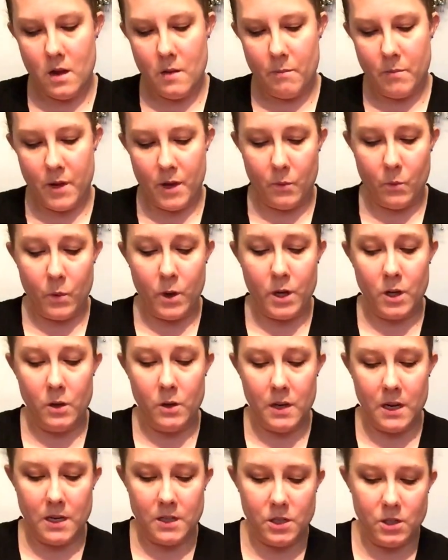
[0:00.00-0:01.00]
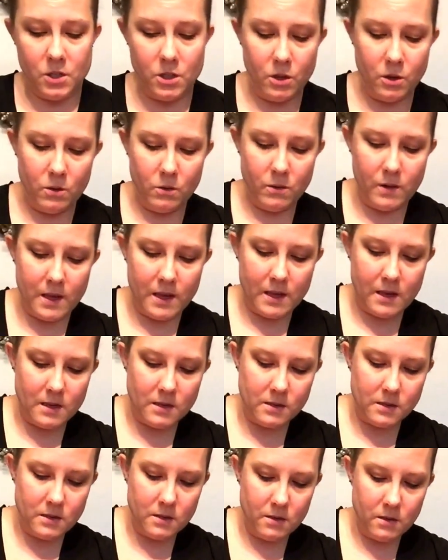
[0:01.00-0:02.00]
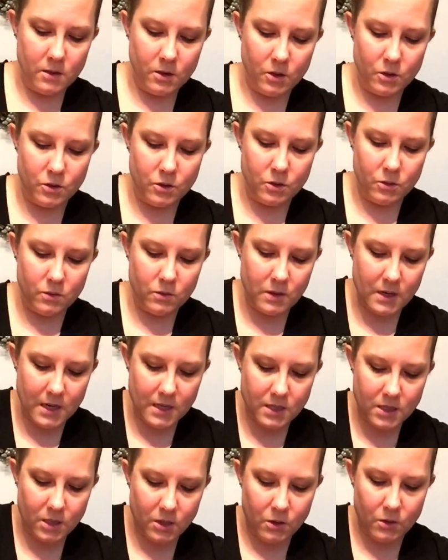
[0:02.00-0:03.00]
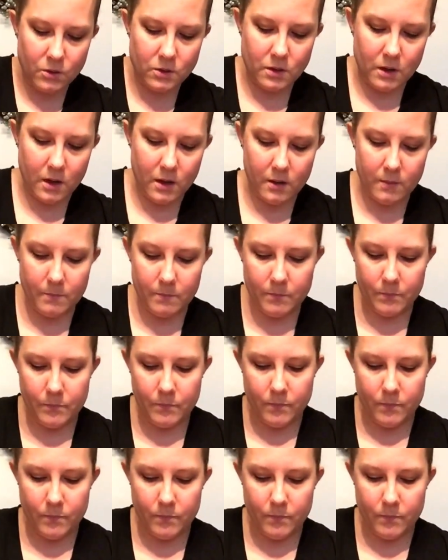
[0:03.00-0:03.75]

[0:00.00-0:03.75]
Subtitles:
But what you need to do is you do need to use a